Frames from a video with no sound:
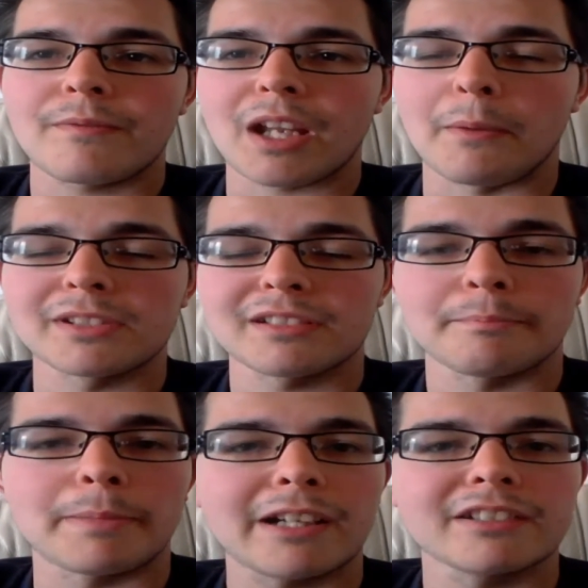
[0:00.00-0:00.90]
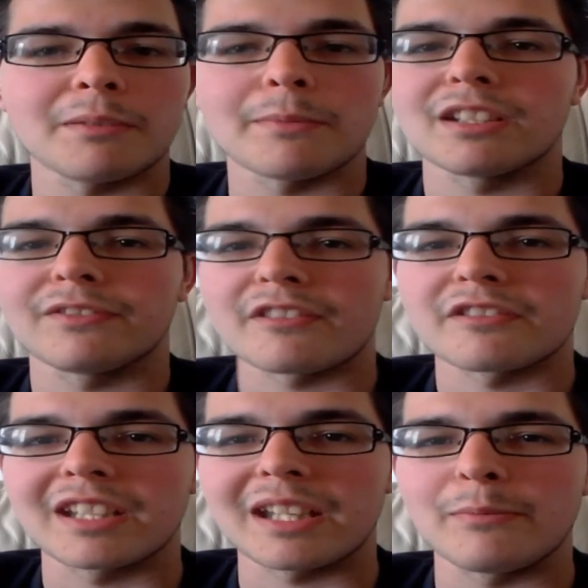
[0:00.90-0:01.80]
I wasn't big on them when they
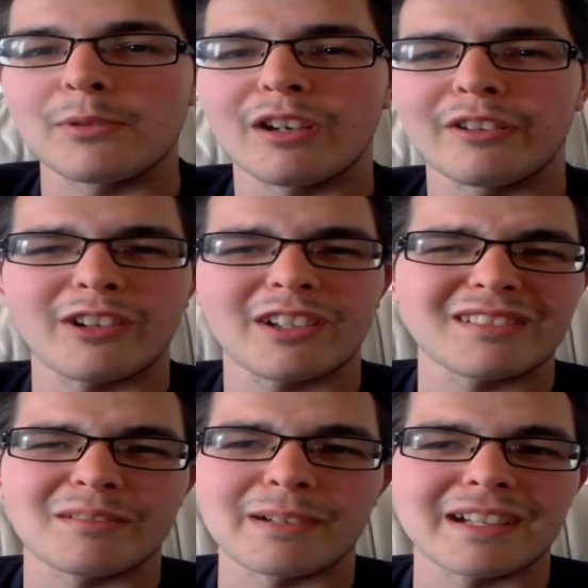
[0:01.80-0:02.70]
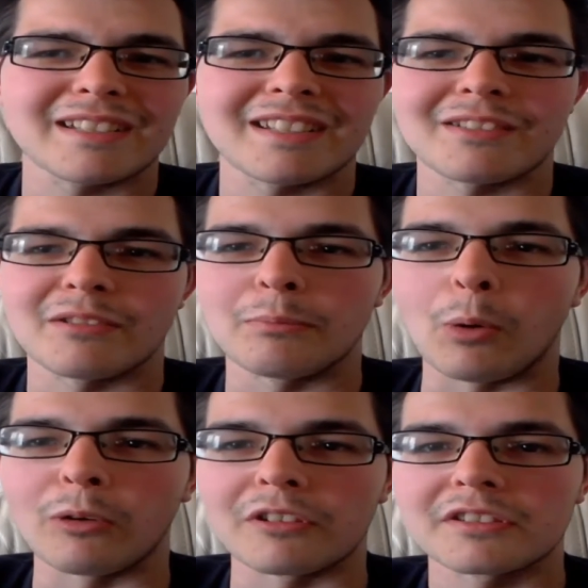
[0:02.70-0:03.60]
first debuted. I thought they were a bit,
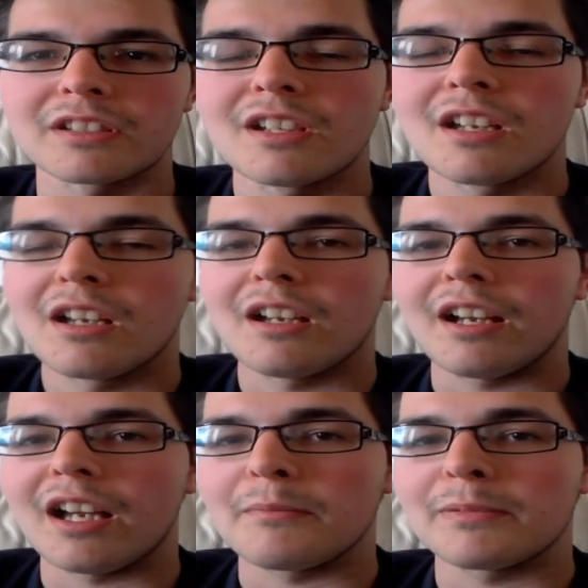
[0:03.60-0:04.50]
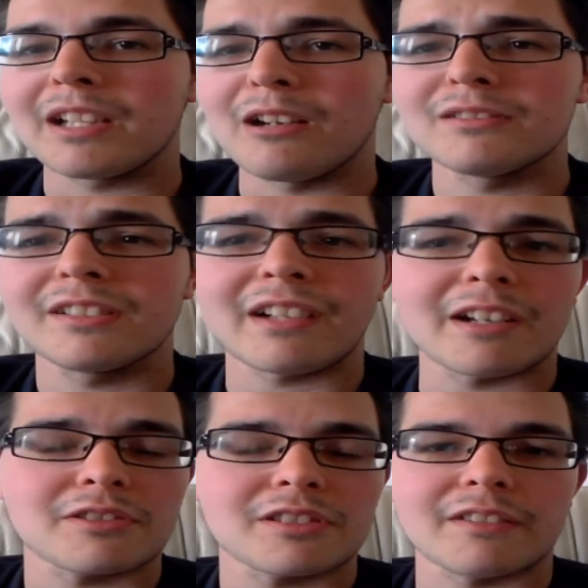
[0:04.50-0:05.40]
boring. But now they're
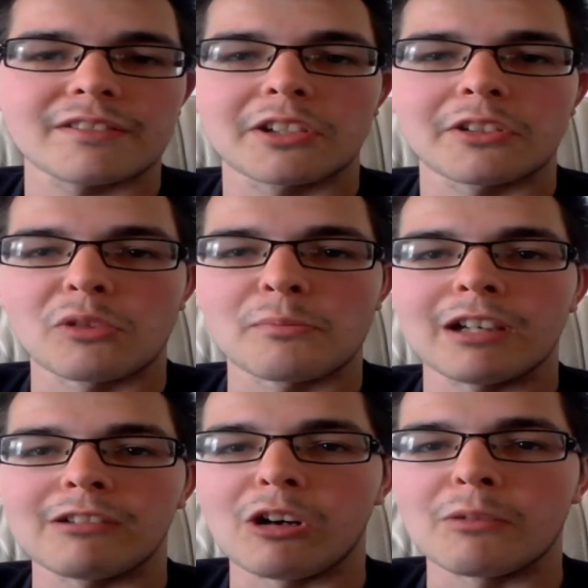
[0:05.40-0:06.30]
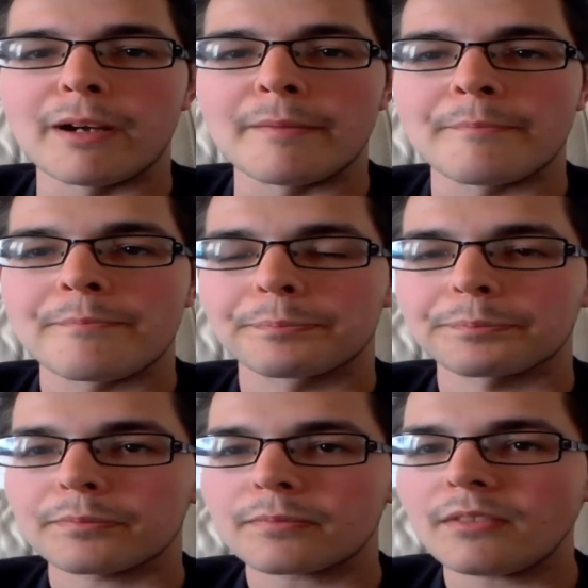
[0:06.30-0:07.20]
actually starting to grow on me a little bit.
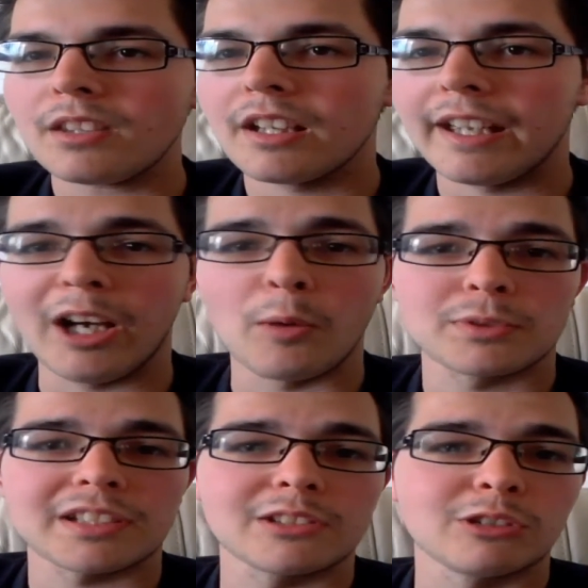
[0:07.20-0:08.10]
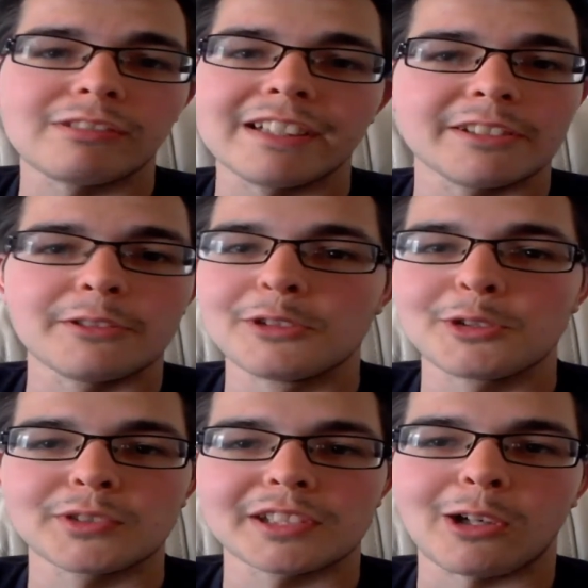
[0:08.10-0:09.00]
It helps. I don't like the
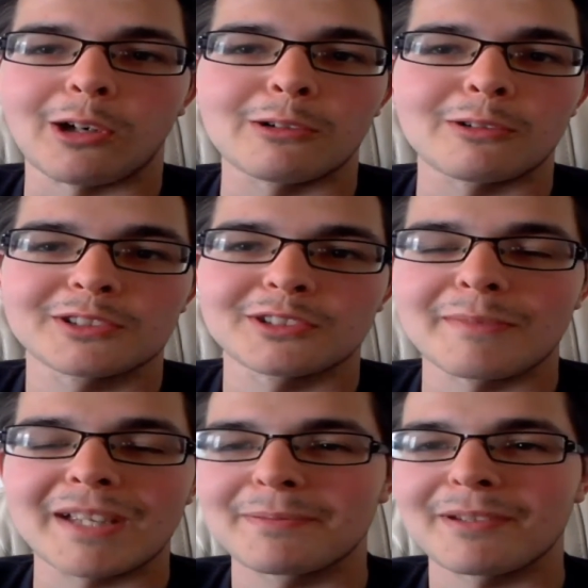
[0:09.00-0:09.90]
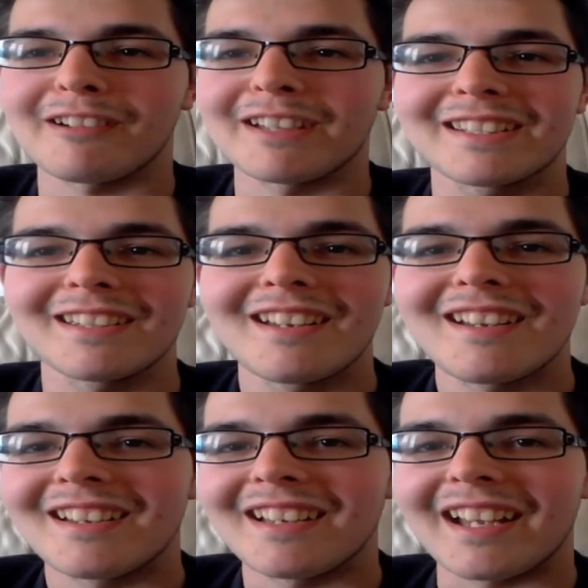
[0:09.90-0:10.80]
Usos at all, so it makes me like
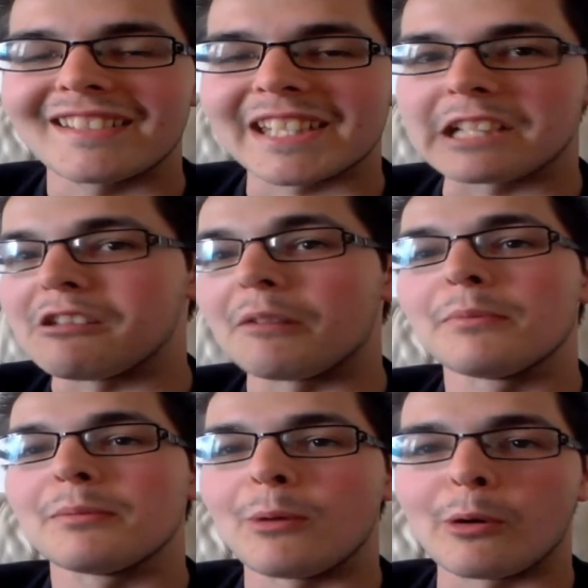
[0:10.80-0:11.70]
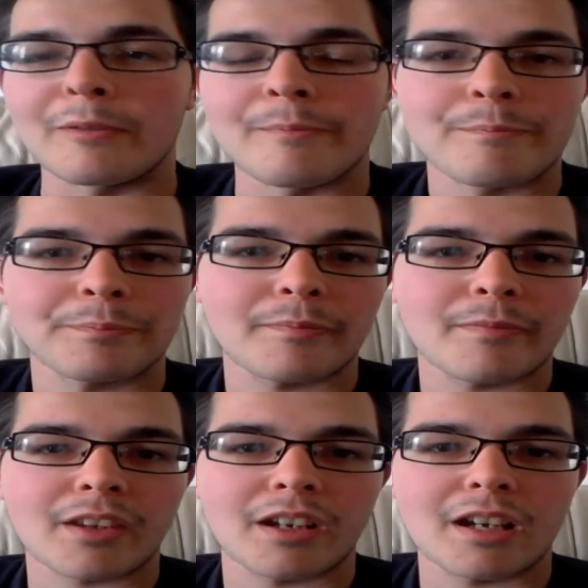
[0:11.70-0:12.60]
the Club more.
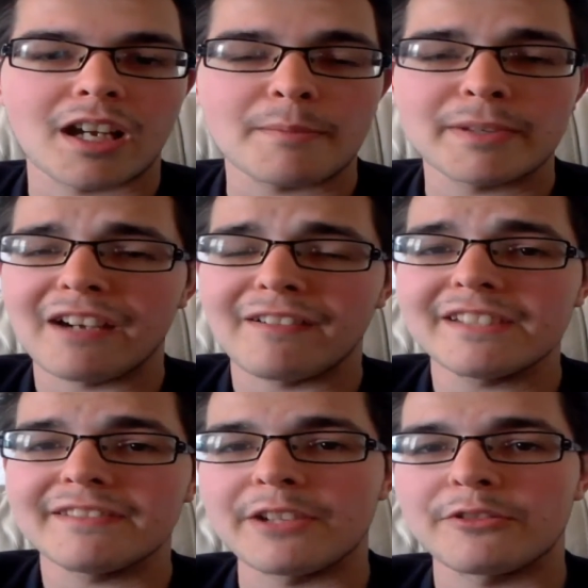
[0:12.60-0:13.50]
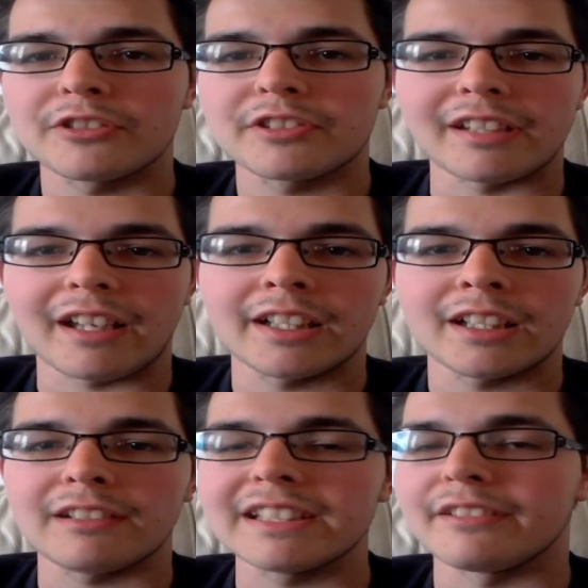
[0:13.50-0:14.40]
But yeah, I like their entrance
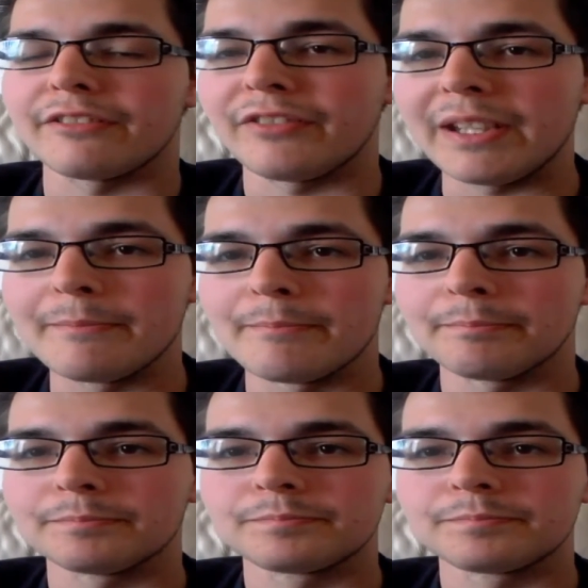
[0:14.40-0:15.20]
attire. I like their theme,